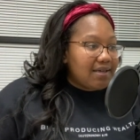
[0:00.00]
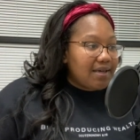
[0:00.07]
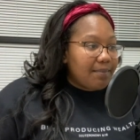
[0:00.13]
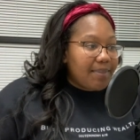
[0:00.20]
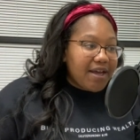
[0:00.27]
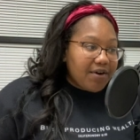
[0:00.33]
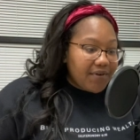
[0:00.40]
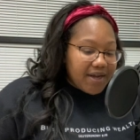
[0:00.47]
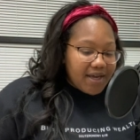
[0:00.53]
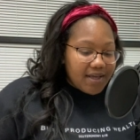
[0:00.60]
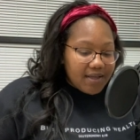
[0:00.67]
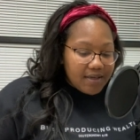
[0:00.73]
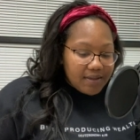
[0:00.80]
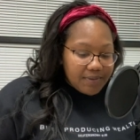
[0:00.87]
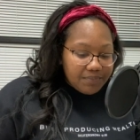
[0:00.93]
period.
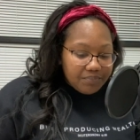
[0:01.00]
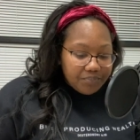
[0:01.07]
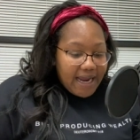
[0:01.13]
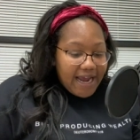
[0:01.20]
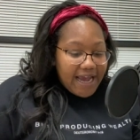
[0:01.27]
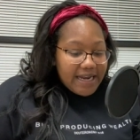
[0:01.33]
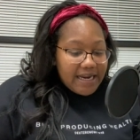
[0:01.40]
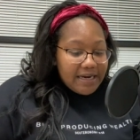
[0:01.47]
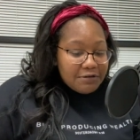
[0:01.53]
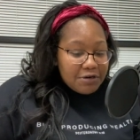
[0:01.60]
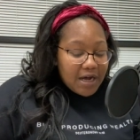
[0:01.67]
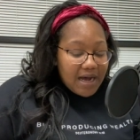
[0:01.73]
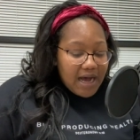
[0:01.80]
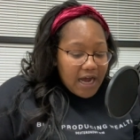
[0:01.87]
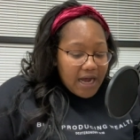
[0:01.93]
And then
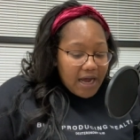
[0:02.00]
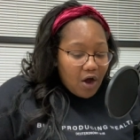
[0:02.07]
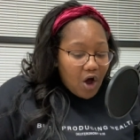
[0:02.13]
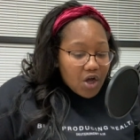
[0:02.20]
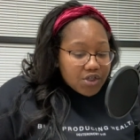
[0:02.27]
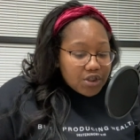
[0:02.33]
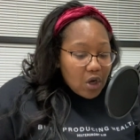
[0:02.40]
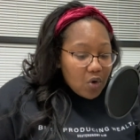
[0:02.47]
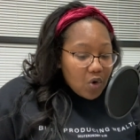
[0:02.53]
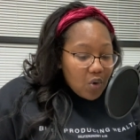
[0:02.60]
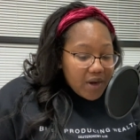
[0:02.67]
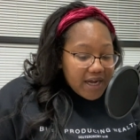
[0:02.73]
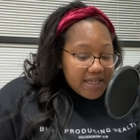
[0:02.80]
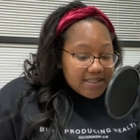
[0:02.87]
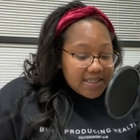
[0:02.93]
also
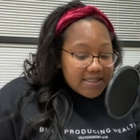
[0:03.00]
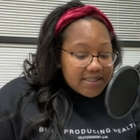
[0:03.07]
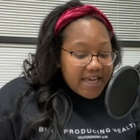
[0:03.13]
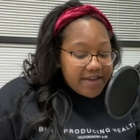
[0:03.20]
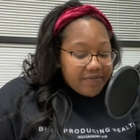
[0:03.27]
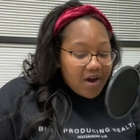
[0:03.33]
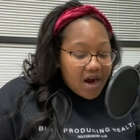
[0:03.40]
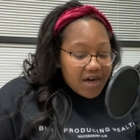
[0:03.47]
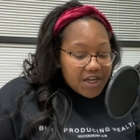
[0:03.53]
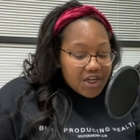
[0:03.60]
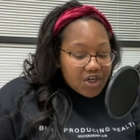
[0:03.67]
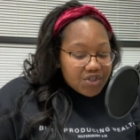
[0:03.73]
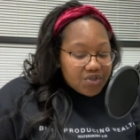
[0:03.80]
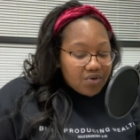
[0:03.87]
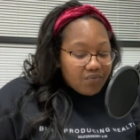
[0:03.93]
going into safeguarding
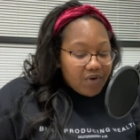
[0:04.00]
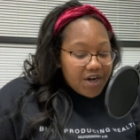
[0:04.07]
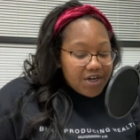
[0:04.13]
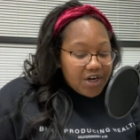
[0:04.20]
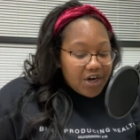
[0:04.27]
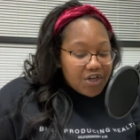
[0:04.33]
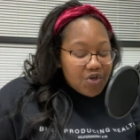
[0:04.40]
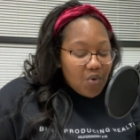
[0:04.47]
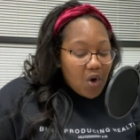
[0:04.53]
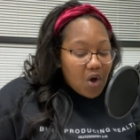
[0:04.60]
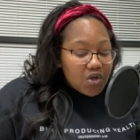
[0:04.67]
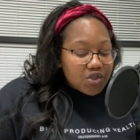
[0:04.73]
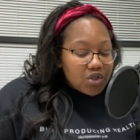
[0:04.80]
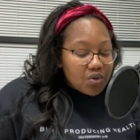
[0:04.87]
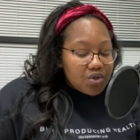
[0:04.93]
your surrender, you
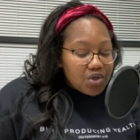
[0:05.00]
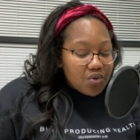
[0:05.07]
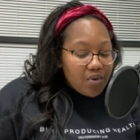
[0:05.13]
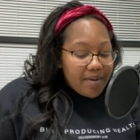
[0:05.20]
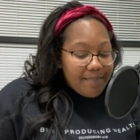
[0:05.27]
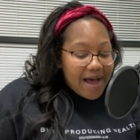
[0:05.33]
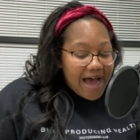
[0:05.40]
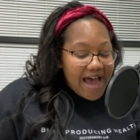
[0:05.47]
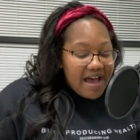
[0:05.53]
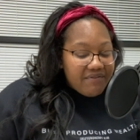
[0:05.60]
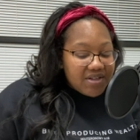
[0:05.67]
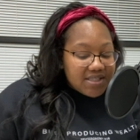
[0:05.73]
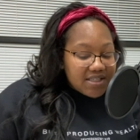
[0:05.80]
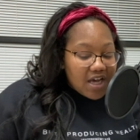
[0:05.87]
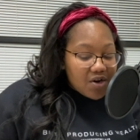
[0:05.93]
also do it by
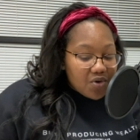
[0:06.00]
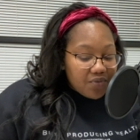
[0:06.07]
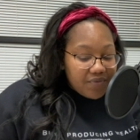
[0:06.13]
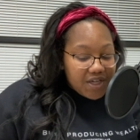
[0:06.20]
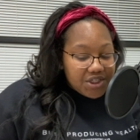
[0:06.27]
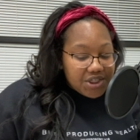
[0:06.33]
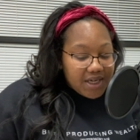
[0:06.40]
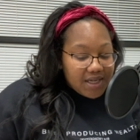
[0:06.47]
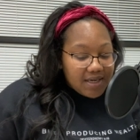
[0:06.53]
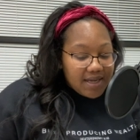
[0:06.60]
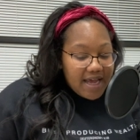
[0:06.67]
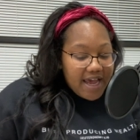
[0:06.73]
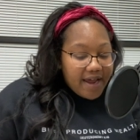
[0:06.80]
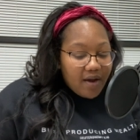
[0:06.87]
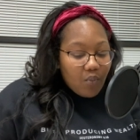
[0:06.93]
having tunnel vision.
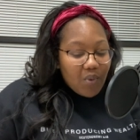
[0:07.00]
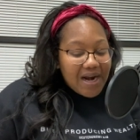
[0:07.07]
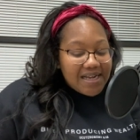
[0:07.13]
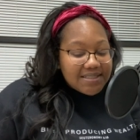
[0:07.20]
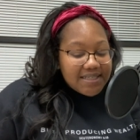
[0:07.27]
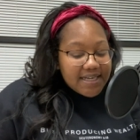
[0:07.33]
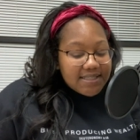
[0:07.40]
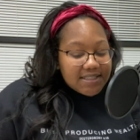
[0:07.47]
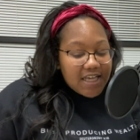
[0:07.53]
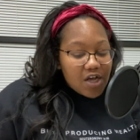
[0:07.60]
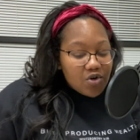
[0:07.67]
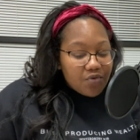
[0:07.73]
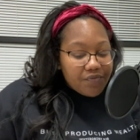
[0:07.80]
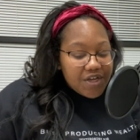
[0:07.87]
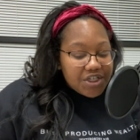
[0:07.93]
And when I say
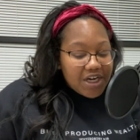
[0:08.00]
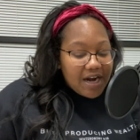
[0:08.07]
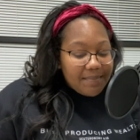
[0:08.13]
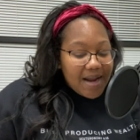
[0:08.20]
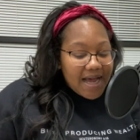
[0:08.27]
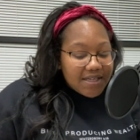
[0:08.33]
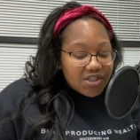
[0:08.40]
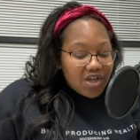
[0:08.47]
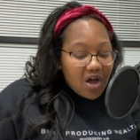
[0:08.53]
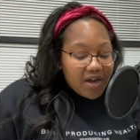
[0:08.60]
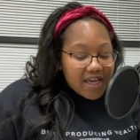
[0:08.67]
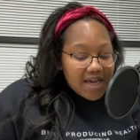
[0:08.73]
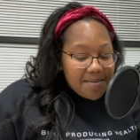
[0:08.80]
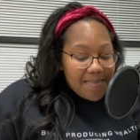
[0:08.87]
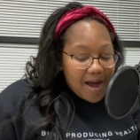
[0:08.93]
tunnel vision, I'm not
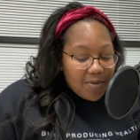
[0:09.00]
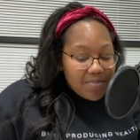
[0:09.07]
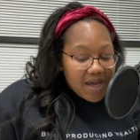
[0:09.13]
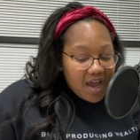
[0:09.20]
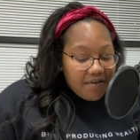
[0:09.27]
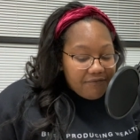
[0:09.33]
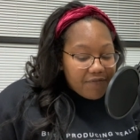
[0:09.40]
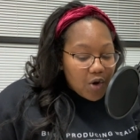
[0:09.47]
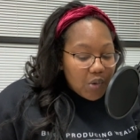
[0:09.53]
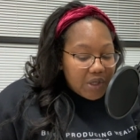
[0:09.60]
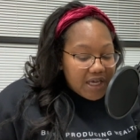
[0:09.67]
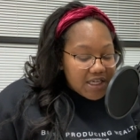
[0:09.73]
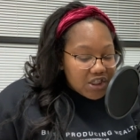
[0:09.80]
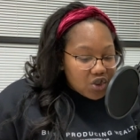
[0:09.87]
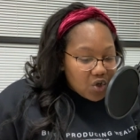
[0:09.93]
talking about being
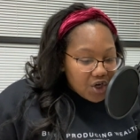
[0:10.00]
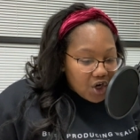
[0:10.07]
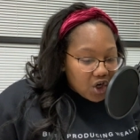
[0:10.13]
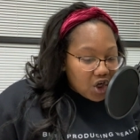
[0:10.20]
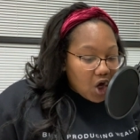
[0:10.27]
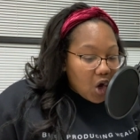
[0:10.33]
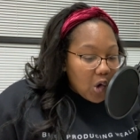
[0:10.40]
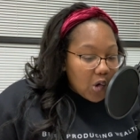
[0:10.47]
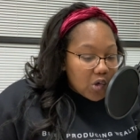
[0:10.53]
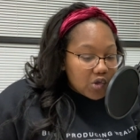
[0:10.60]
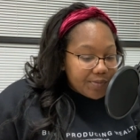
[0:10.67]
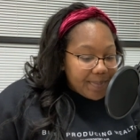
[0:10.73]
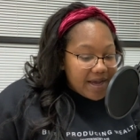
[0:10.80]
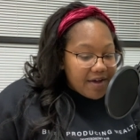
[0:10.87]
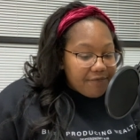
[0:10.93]
focused on your goals,
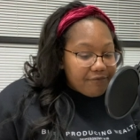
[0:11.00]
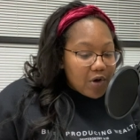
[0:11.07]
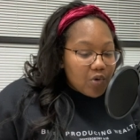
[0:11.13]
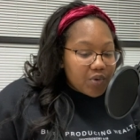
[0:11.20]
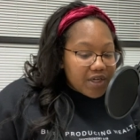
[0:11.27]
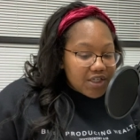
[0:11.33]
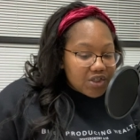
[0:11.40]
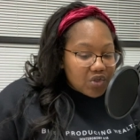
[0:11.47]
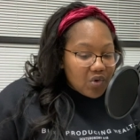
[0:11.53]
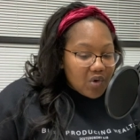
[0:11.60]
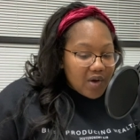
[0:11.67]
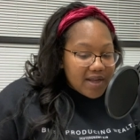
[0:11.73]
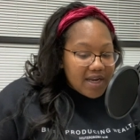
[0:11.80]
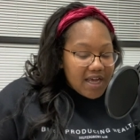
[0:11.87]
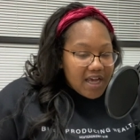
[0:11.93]
being focused
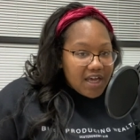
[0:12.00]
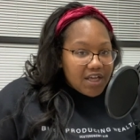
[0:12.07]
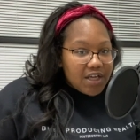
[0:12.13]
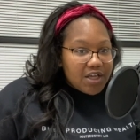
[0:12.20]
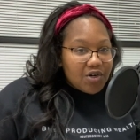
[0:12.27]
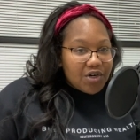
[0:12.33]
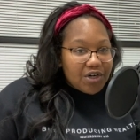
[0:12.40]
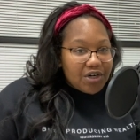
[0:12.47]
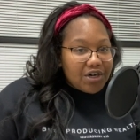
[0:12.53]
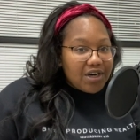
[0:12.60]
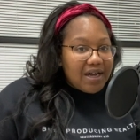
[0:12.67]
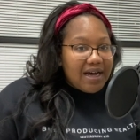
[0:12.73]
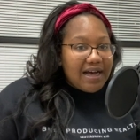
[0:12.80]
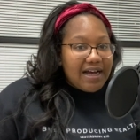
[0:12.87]
on your